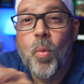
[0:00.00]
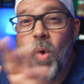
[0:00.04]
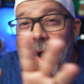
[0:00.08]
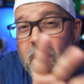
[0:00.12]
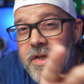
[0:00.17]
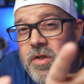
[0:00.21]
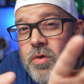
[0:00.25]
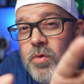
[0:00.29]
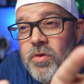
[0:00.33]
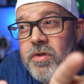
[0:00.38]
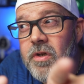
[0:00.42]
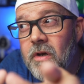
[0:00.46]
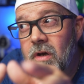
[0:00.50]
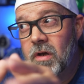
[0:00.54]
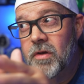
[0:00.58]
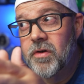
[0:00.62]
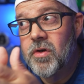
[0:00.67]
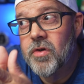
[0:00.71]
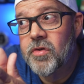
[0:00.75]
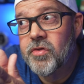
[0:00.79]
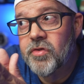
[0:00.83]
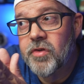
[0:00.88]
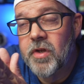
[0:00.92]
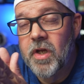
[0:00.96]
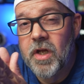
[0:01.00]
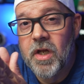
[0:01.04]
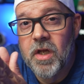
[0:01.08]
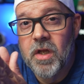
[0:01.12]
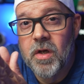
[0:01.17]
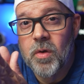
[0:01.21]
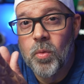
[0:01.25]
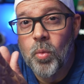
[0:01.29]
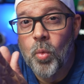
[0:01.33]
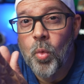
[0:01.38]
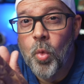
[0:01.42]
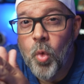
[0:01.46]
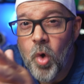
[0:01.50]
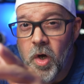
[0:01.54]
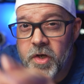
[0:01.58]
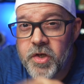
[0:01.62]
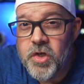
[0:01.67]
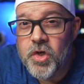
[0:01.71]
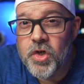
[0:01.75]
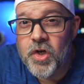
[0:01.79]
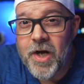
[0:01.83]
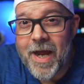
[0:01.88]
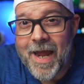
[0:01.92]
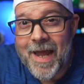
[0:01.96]
want you to understand what
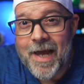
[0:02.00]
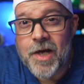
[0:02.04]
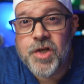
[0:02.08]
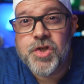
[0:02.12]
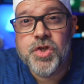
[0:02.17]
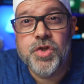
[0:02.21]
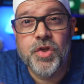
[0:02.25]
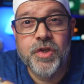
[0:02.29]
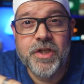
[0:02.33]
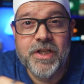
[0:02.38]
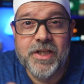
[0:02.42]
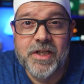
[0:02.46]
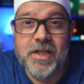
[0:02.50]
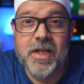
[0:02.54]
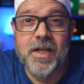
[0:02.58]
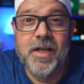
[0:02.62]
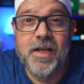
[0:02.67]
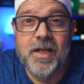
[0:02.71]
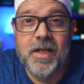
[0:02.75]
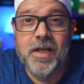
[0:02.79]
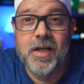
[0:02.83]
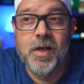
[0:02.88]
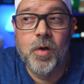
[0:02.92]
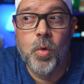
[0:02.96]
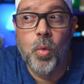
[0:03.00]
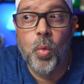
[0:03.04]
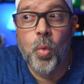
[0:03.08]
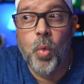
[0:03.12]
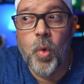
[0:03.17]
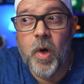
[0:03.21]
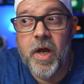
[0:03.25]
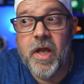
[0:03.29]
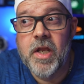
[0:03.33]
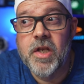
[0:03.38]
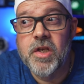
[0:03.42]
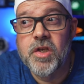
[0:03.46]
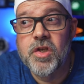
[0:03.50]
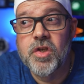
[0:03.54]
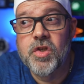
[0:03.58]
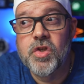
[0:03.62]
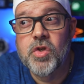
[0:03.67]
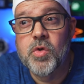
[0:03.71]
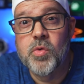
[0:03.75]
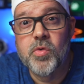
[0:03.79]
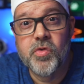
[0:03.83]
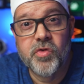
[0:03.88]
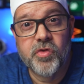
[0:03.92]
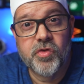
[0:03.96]
you're actually getting when
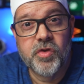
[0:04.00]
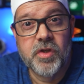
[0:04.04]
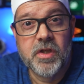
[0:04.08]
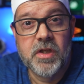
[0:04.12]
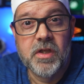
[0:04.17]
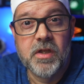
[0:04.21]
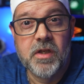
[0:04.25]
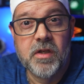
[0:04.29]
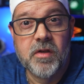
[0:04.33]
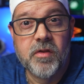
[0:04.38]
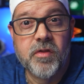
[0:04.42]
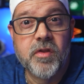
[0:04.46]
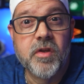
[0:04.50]
you see